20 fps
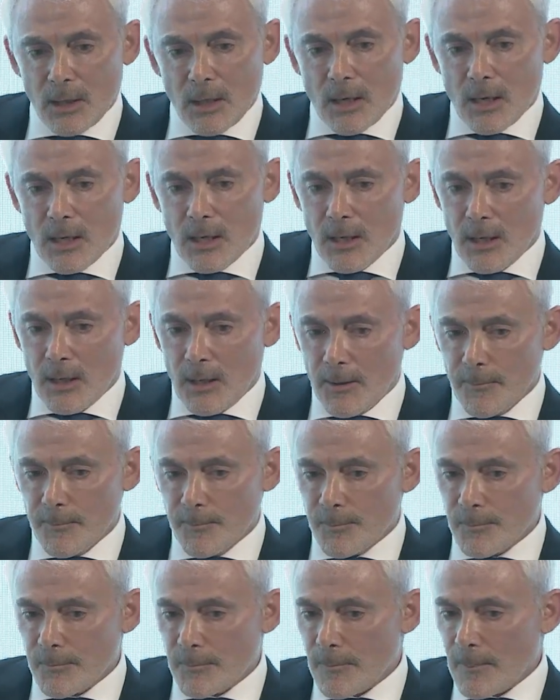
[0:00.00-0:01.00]

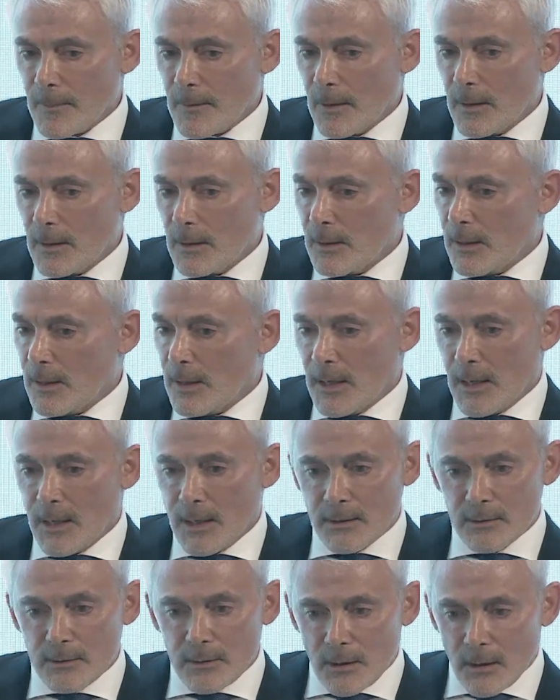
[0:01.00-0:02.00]

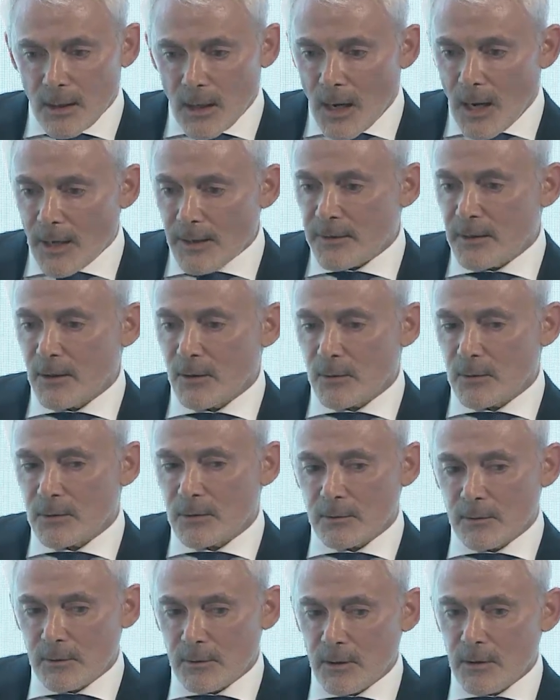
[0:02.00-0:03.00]
and I think
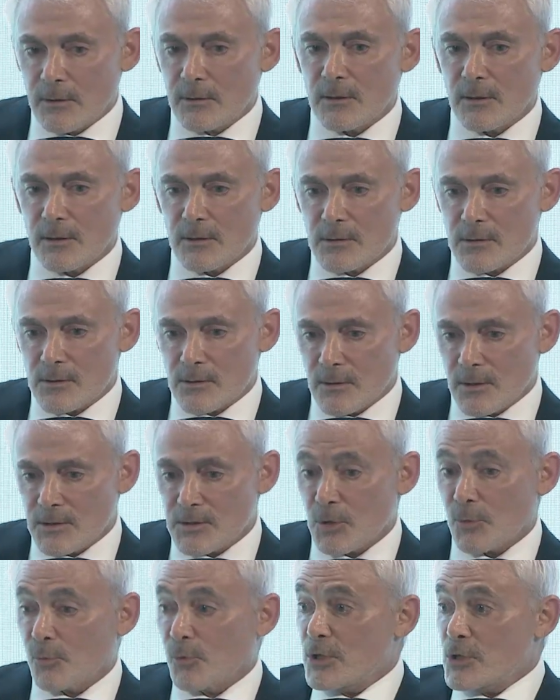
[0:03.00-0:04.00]
it's
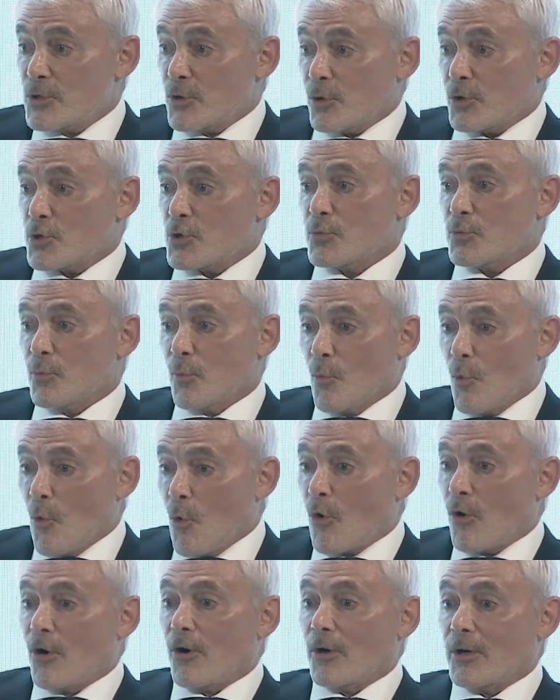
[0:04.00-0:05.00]
a resource
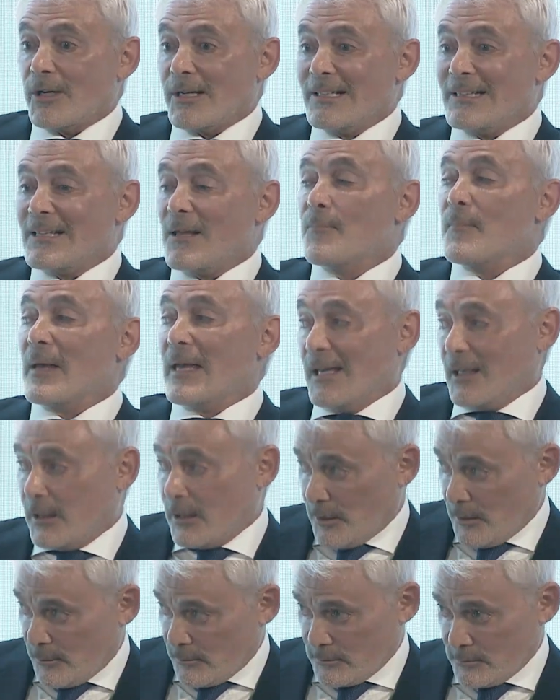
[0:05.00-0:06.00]
war in the making.